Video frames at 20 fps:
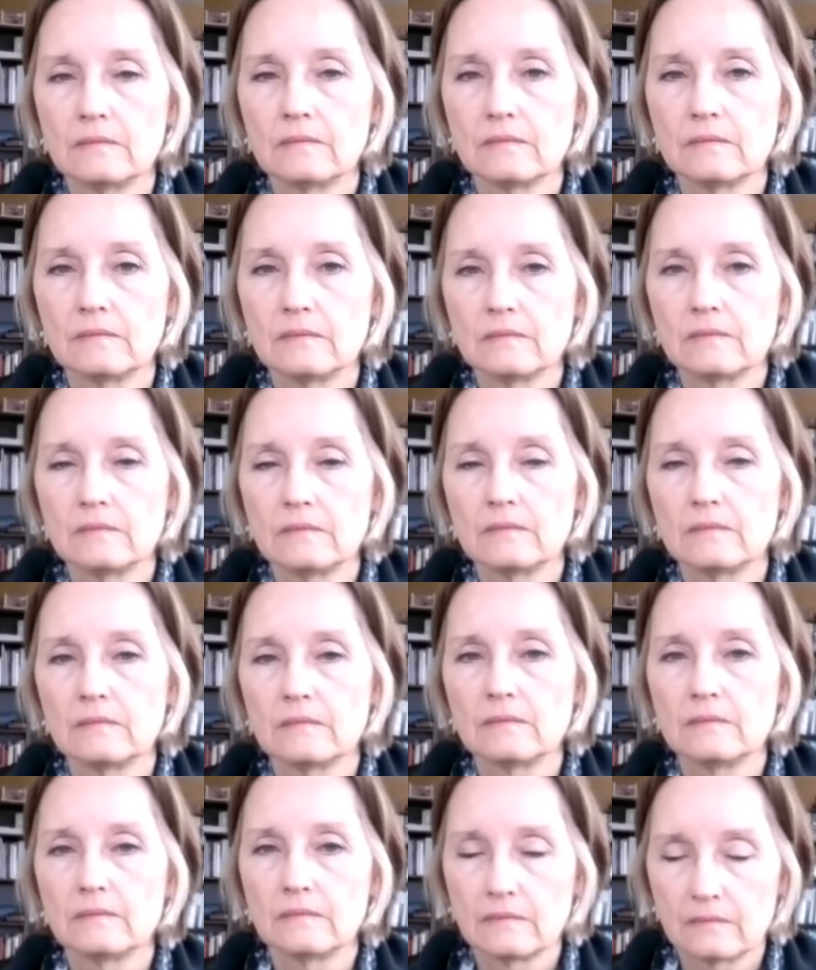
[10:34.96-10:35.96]

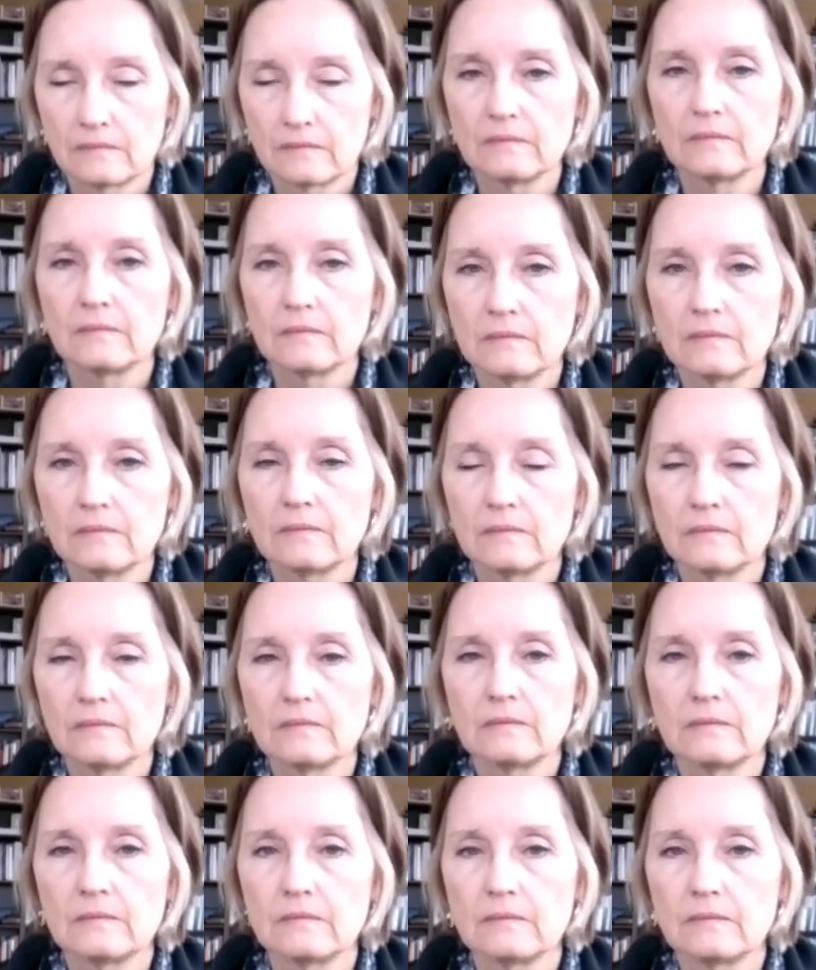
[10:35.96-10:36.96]

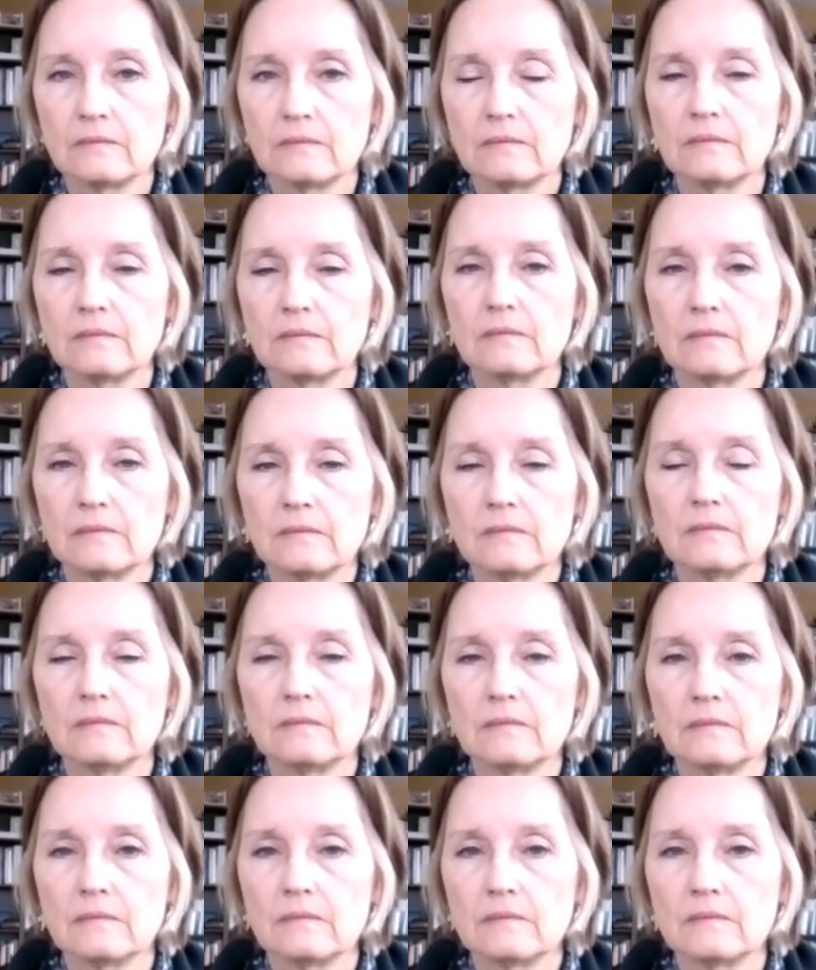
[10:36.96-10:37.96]

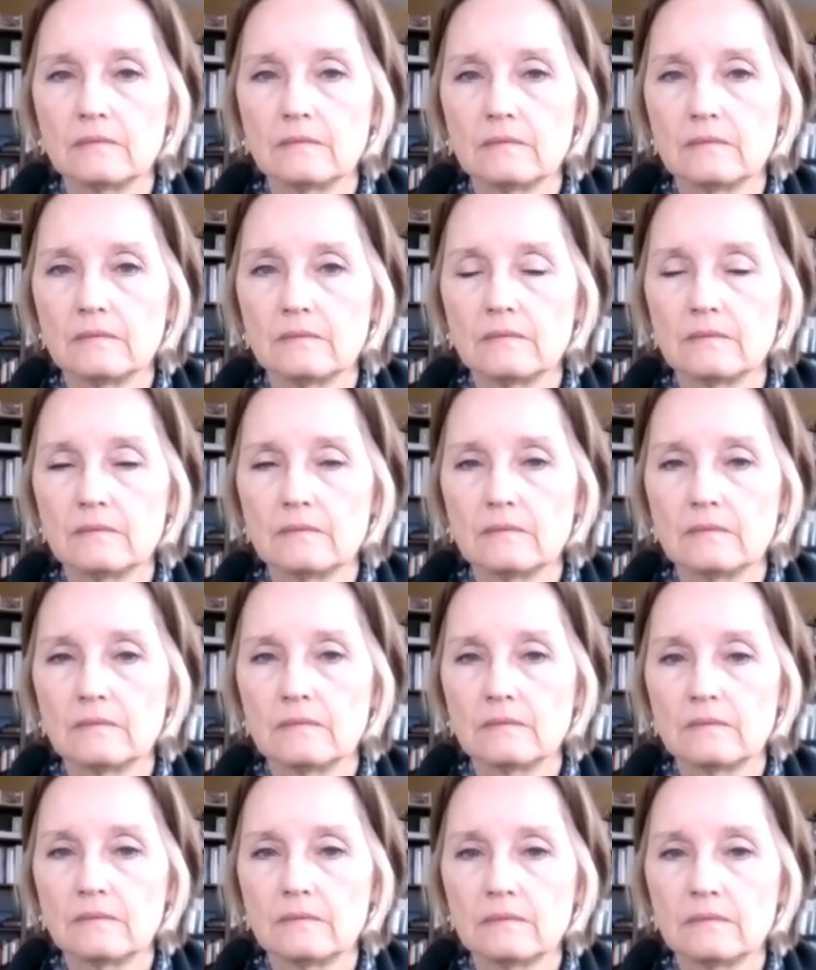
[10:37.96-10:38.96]

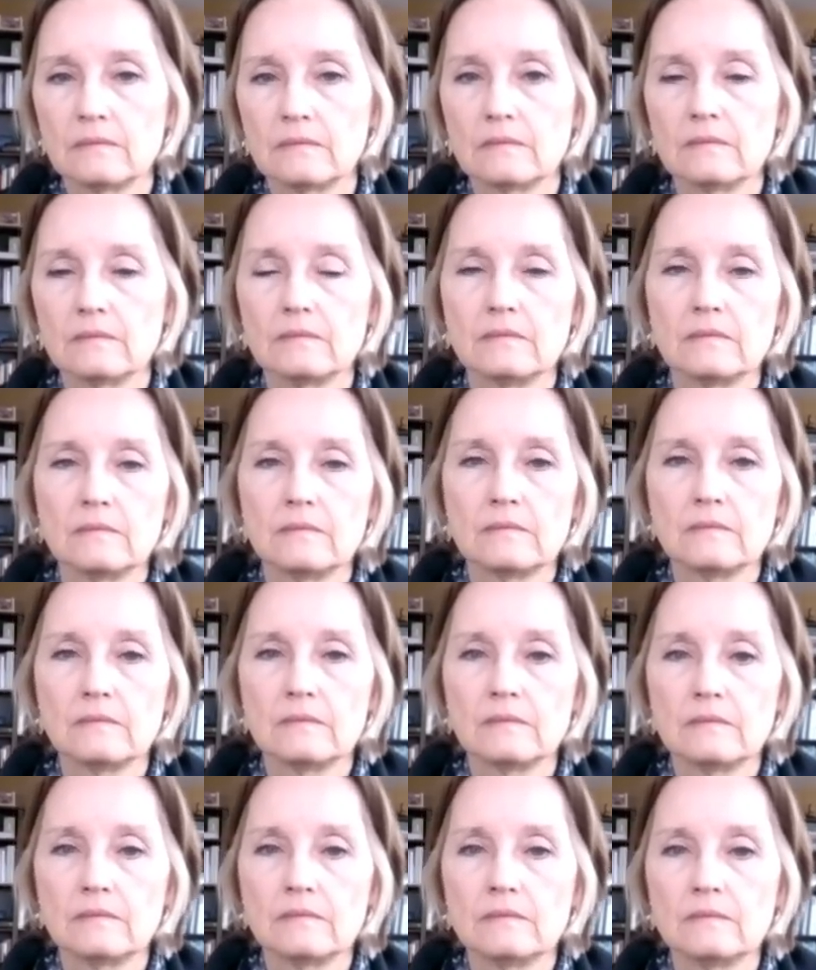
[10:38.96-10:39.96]

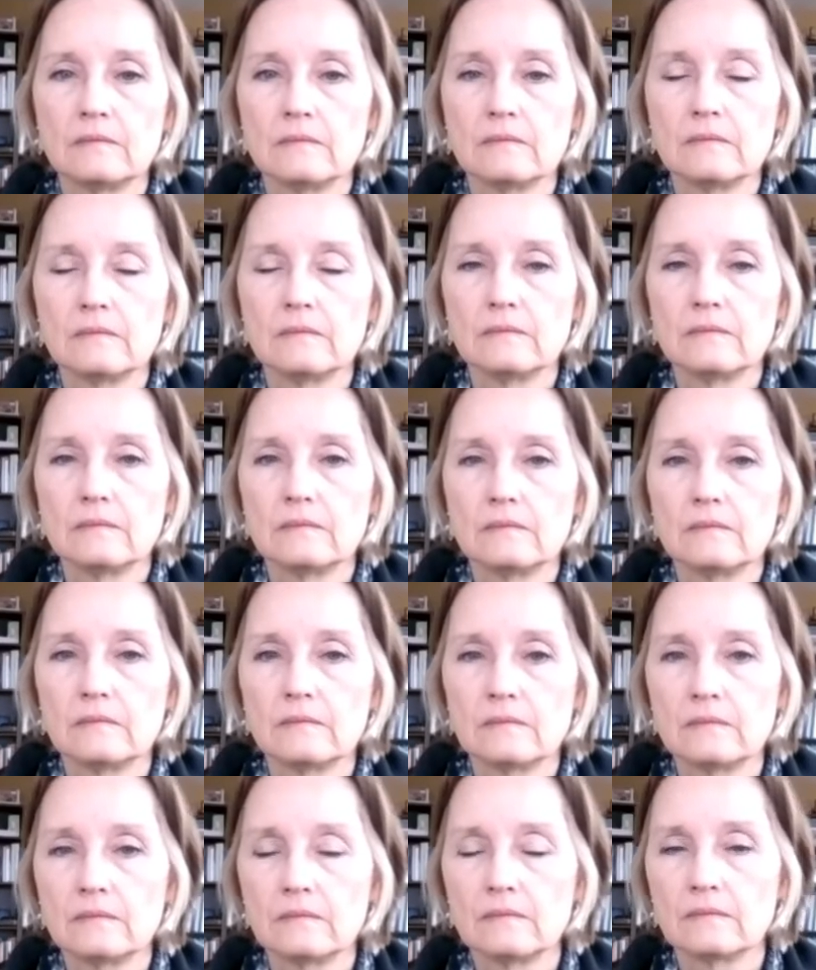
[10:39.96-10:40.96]

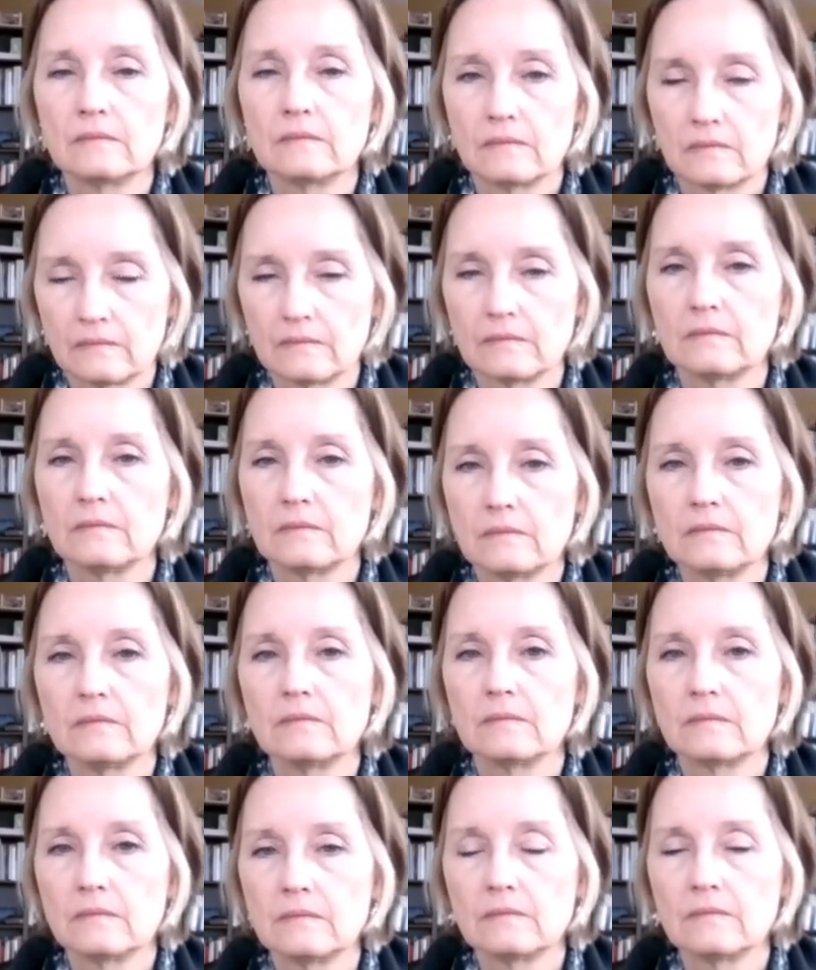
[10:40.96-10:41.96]

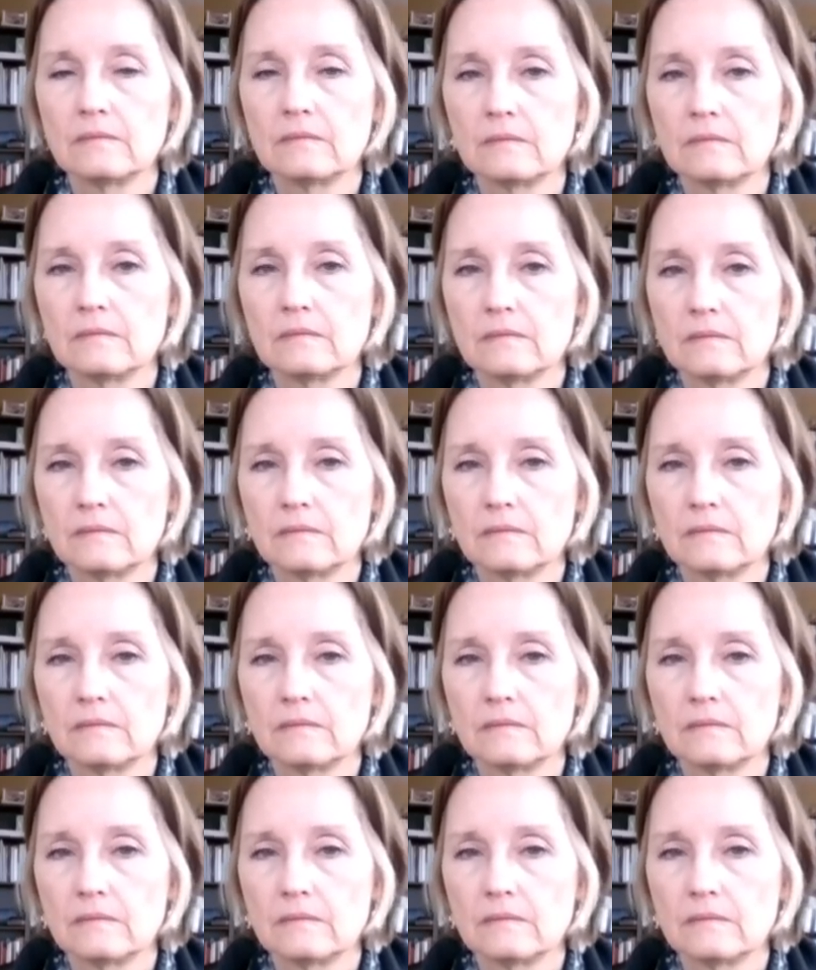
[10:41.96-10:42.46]
[no speech]